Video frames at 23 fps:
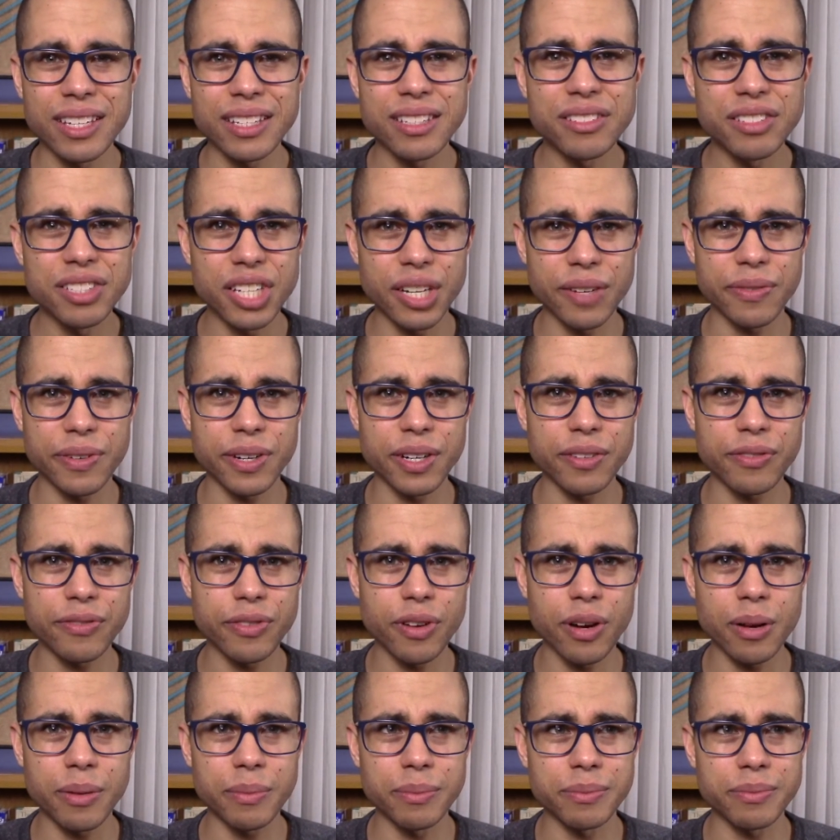different
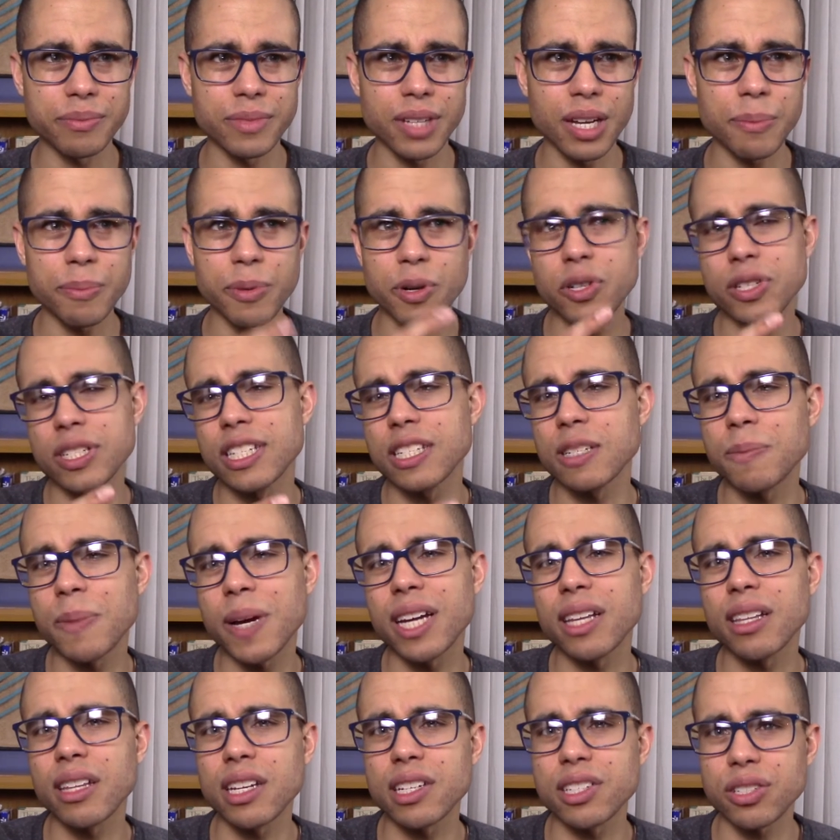from a person's
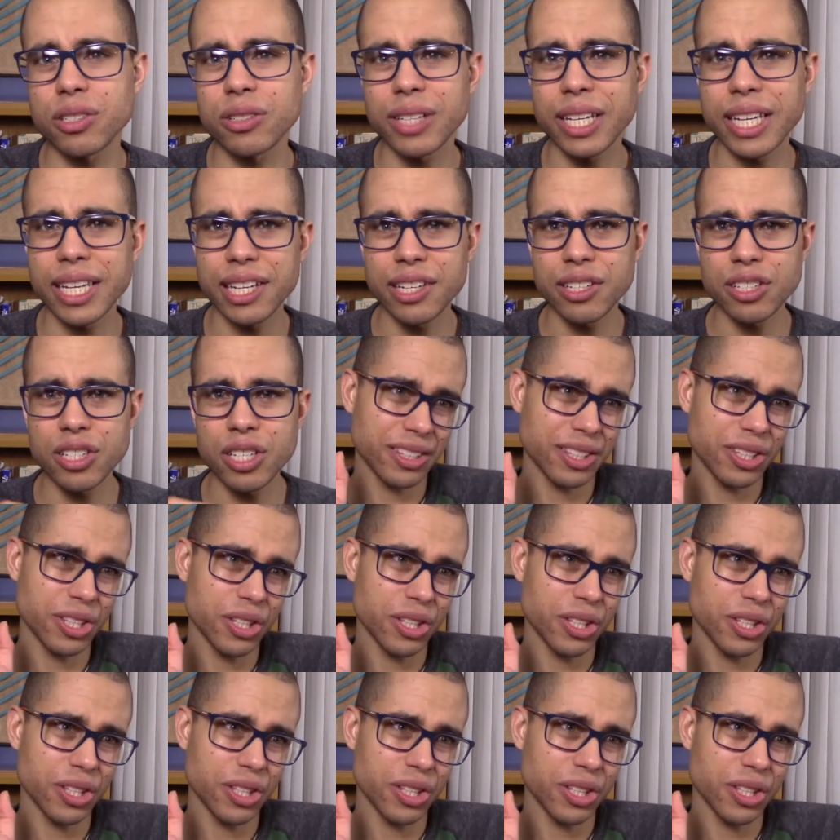biological age.